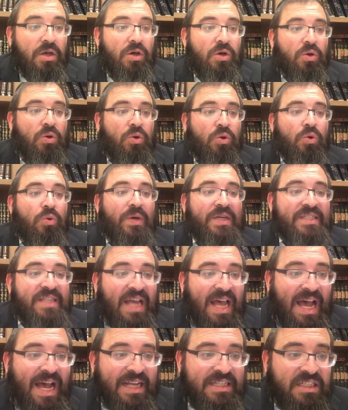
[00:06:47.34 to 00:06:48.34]
who was
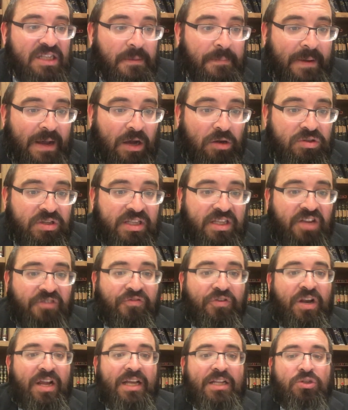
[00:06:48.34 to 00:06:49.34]
asked about
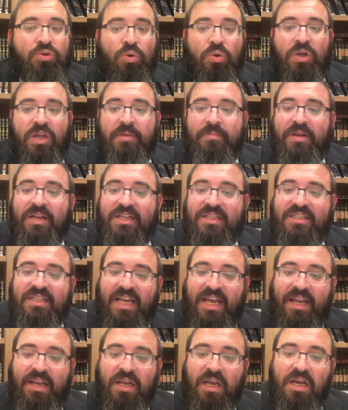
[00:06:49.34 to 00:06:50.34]
different Etrogim, and he
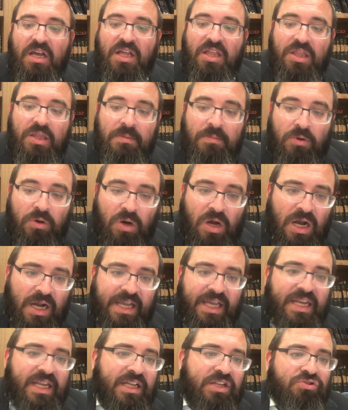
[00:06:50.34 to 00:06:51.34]
said, the
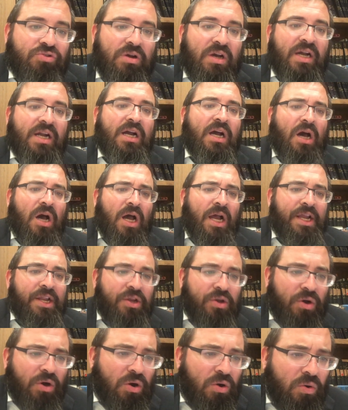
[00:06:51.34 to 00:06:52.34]
Moroccan Etrog, I
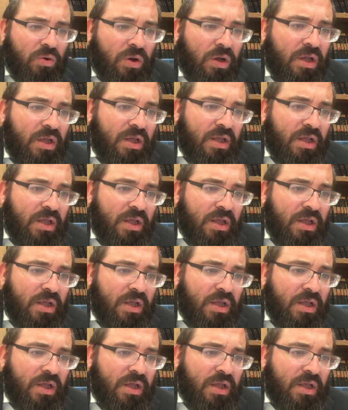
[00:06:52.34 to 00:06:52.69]
know